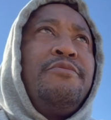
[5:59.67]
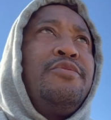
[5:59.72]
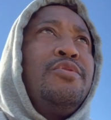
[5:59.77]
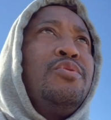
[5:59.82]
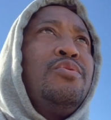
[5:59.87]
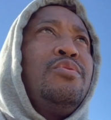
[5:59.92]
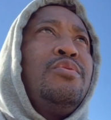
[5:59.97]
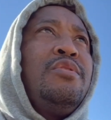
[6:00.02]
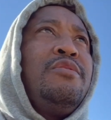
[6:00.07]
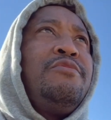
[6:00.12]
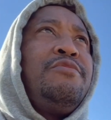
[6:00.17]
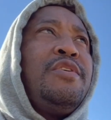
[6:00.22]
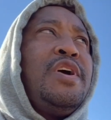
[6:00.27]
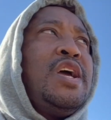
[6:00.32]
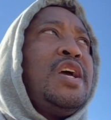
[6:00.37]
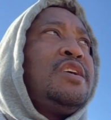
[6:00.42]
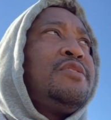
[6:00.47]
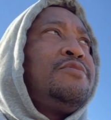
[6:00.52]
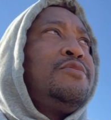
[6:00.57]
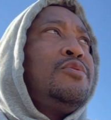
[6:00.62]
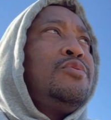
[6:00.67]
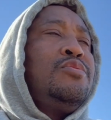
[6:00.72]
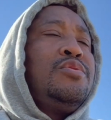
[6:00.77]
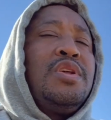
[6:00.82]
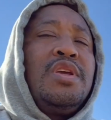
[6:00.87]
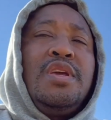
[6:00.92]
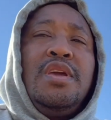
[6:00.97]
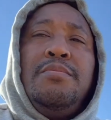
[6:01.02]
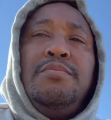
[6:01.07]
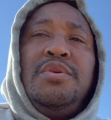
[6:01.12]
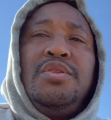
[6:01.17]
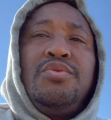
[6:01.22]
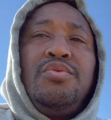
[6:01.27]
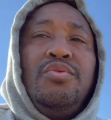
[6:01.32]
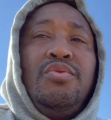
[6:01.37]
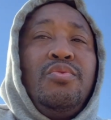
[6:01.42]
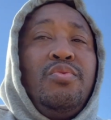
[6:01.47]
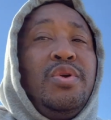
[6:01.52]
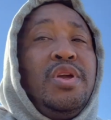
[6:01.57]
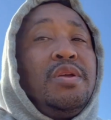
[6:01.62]
food and fast food to get me through
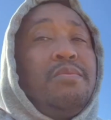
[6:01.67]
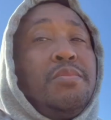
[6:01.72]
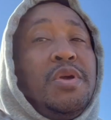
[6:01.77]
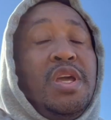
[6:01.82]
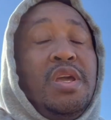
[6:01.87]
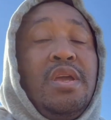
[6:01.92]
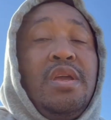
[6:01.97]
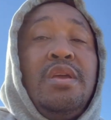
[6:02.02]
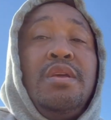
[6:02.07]
the week, man,